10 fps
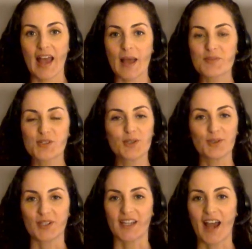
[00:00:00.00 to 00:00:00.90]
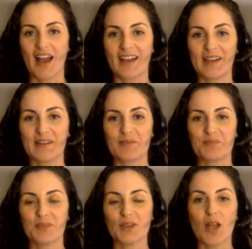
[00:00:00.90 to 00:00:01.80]
Absolutely. I've
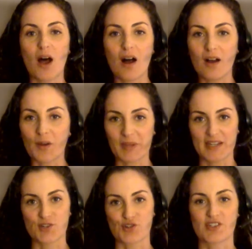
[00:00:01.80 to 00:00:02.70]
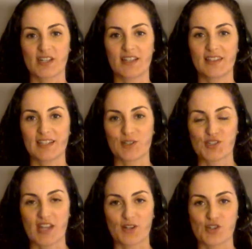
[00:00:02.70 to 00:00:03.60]
long been interested at the
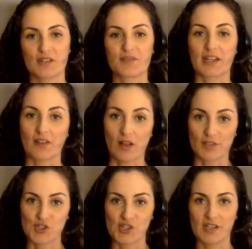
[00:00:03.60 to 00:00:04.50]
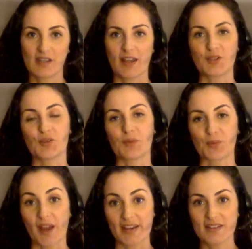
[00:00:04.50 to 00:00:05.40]
intersection of technology and human
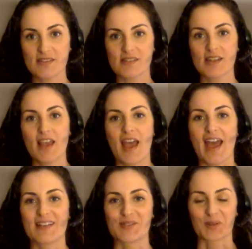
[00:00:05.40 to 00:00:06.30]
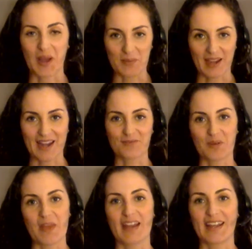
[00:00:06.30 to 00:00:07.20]
rights. And so coming at it
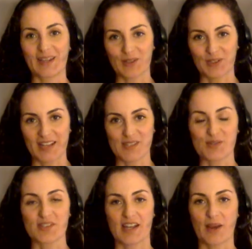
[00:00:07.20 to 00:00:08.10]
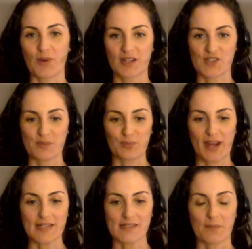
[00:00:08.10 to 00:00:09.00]
from that angle, as you said, I wanted to
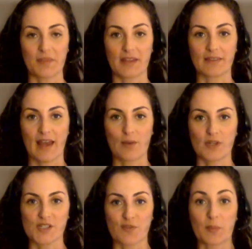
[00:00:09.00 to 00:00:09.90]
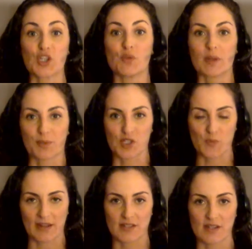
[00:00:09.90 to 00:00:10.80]
write something that was from a human
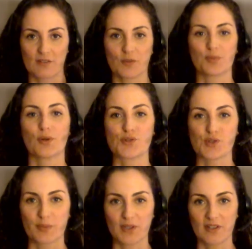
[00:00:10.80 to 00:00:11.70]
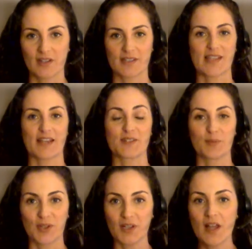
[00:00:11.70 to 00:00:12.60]
perspective, approachable,
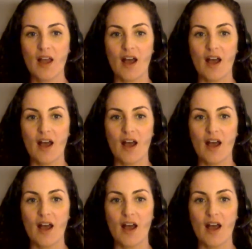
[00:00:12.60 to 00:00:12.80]
accessible.